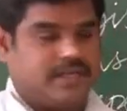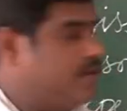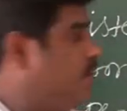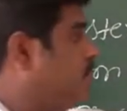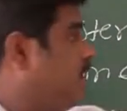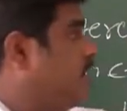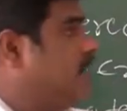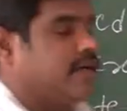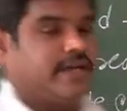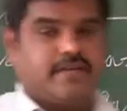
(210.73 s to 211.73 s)
given by
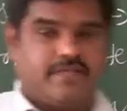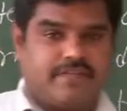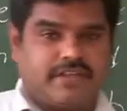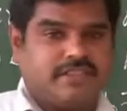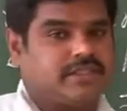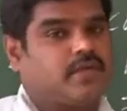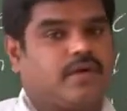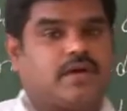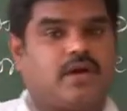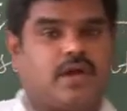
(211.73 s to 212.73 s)
1956 or
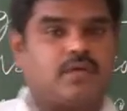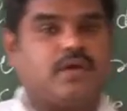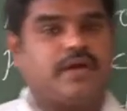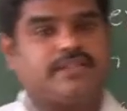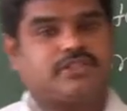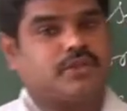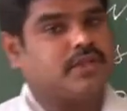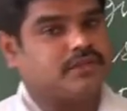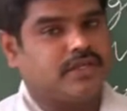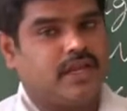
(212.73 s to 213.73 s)
what you call now it's
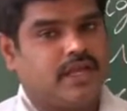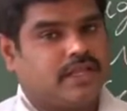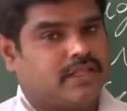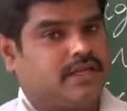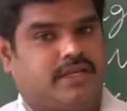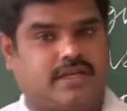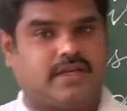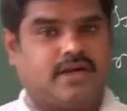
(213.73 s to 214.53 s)
2013.